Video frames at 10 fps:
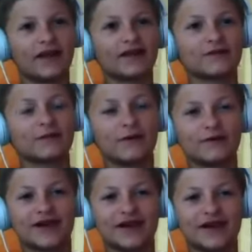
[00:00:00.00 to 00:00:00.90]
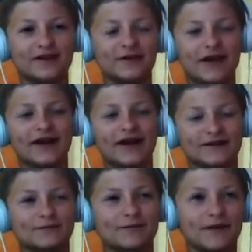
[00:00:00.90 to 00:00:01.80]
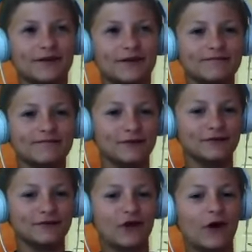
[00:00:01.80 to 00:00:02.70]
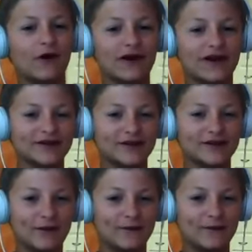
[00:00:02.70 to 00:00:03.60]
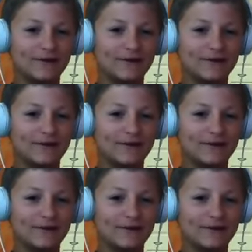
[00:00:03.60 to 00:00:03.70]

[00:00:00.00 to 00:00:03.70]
That's what I was going to get to next, but you've started it, so